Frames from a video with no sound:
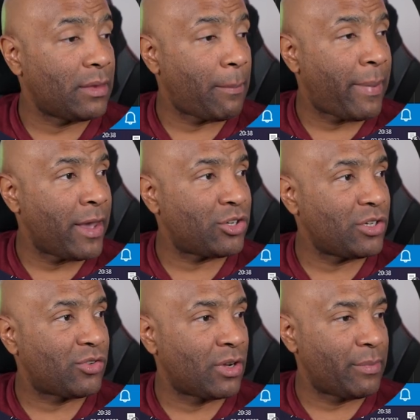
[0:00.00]
The page
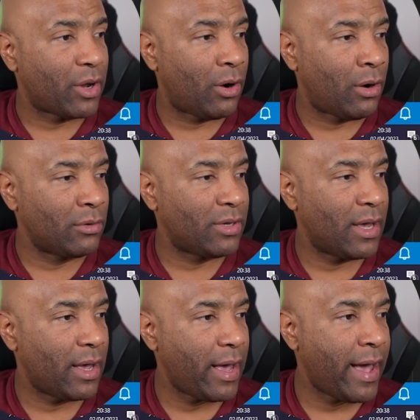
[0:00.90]
is going to be called
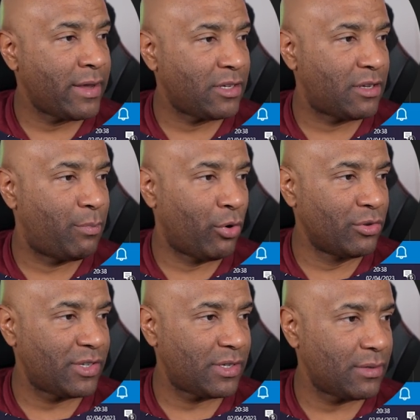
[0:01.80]
Edit
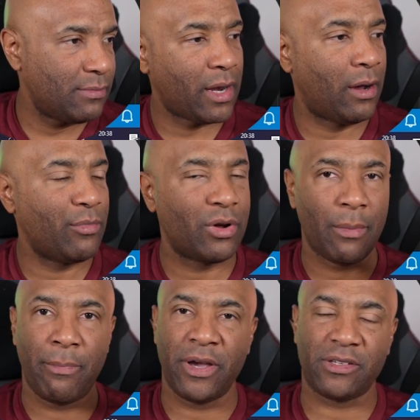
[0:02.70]
Posts, and I'm
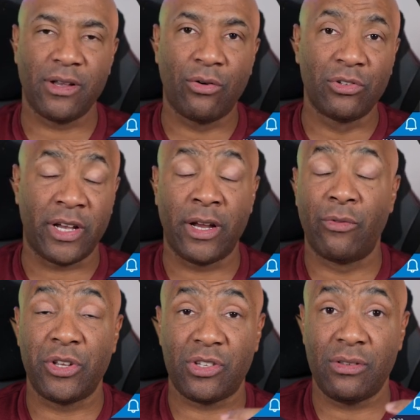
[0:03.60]
going to paste the code here,
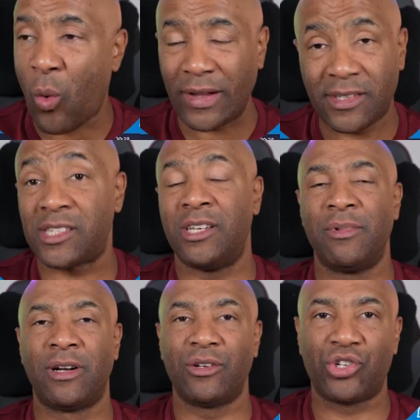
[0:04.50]
which is quite
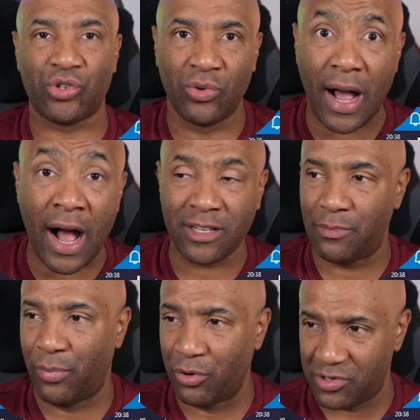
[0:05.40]
similar to
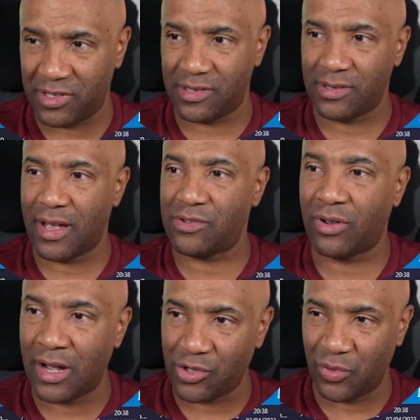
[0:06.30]
Add Posts, as
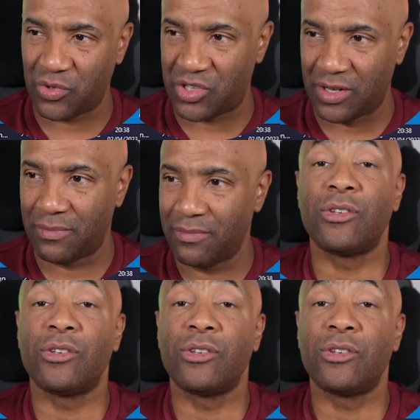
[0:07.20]
you guys will see.